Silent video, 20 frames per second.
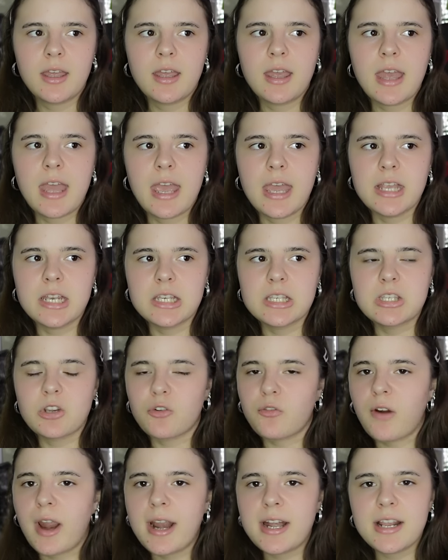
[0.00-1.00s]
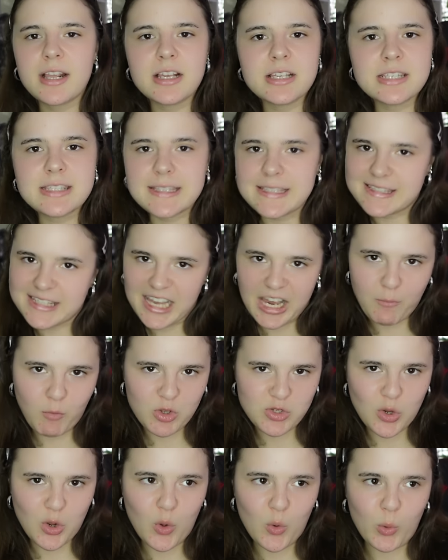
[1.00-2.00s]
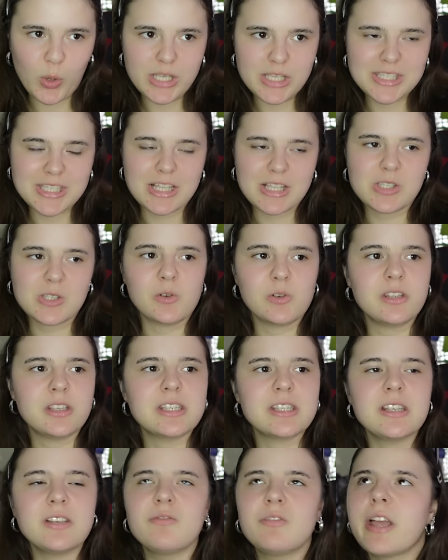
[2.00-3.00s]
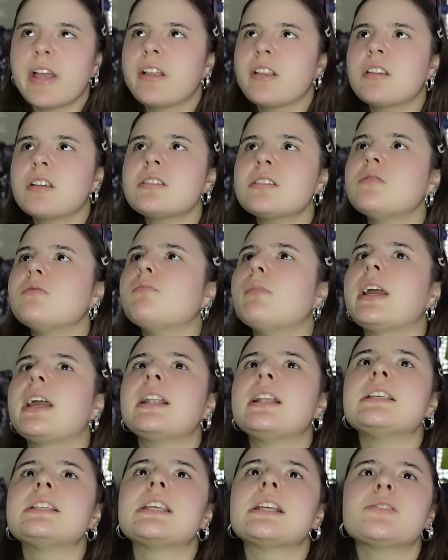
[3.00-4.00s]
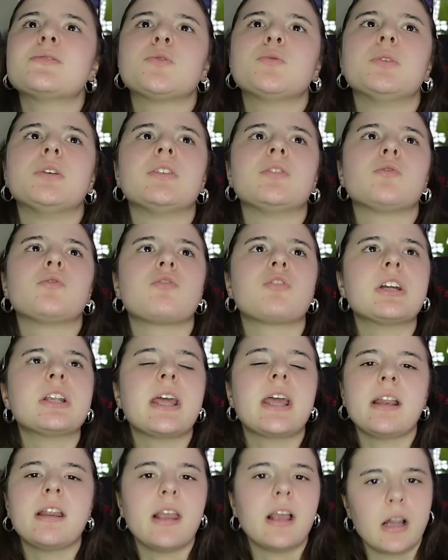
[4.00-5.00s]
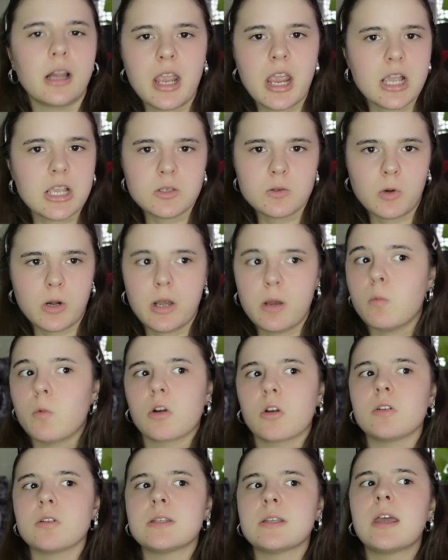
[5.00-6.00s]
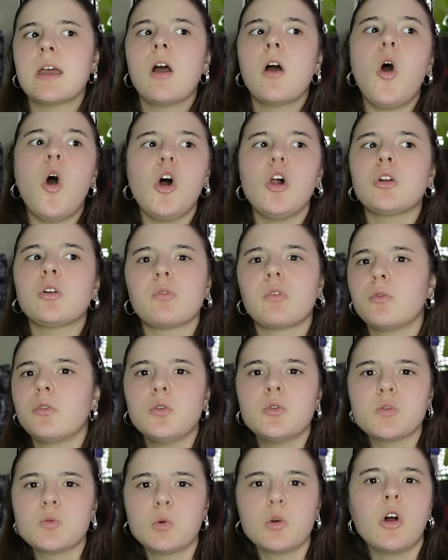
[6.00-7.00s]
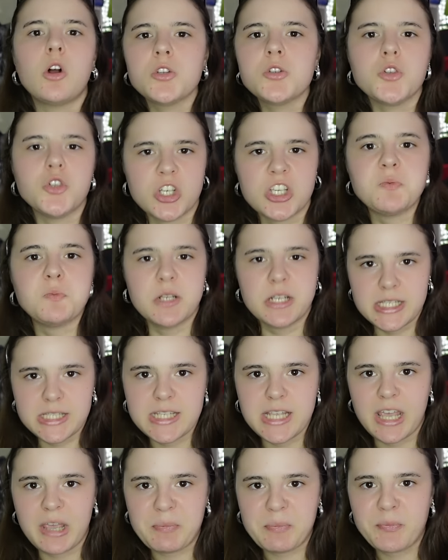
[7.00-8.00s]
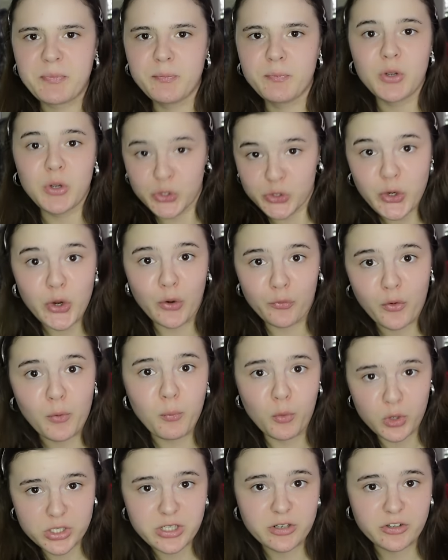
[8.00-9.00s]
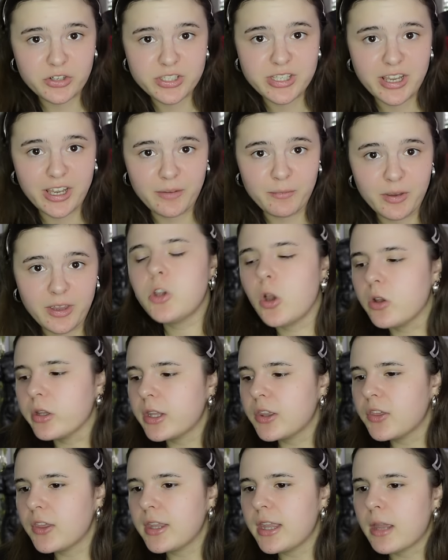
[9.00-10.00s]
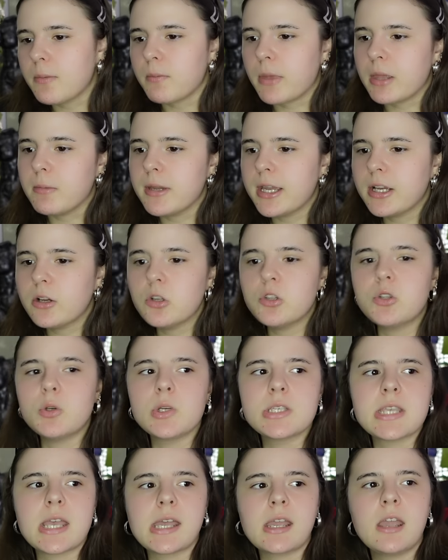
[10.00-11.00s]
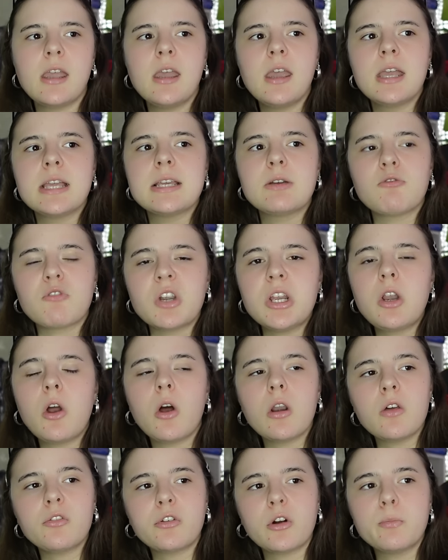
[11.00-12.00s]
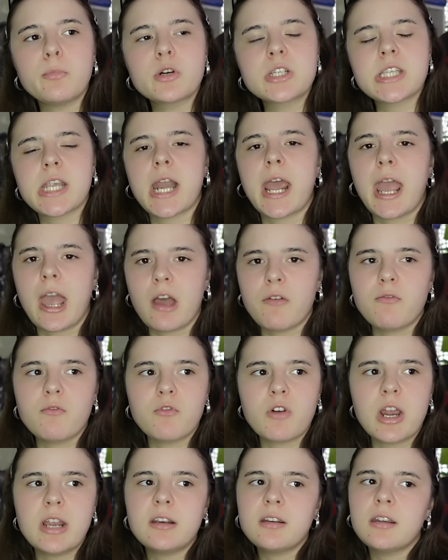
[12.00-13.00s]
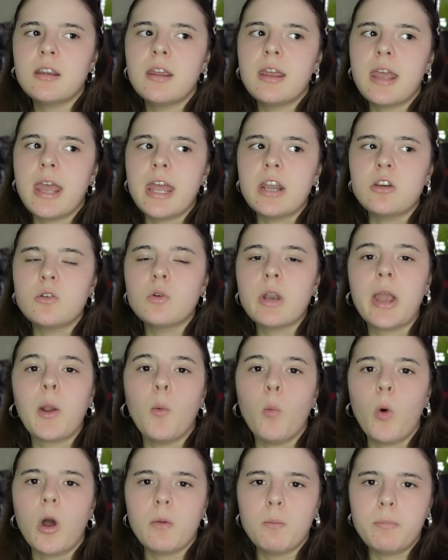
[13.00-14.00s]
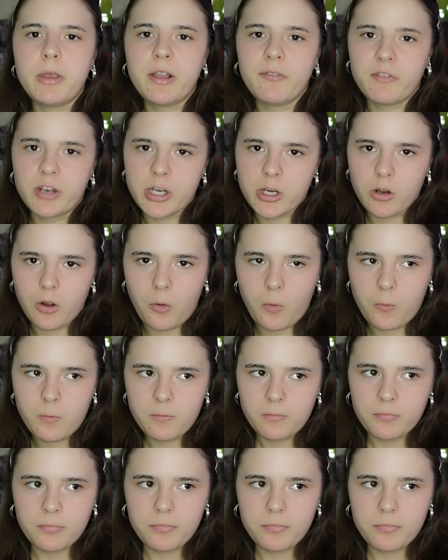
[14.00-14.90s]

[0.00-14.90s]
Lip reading: And the writing is the same as always. And so it doesn't even make any sense for me to read any Ellie Hazelwood anymore, because all the reviews would also just be the same, because all of her books are the same. The only thing that maybe I could do is like read all of her books that I haven't read and do like one big video